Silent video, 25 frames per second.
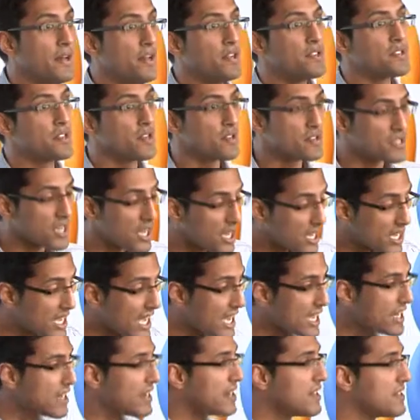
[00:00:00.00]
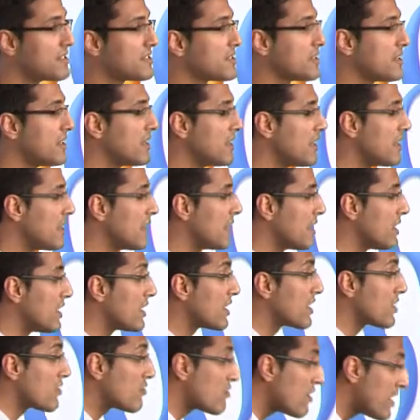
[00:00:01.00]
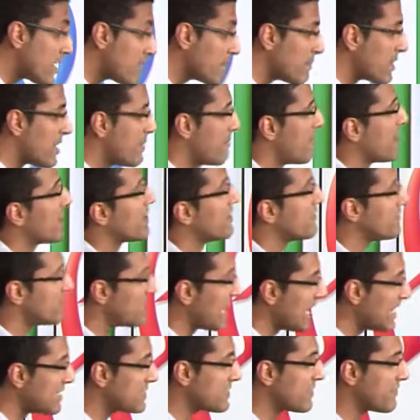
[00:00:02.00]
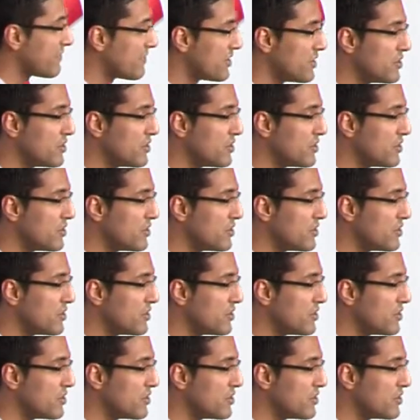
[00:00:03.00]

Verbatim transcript: So it's, again, it's a, an incredible amount of data for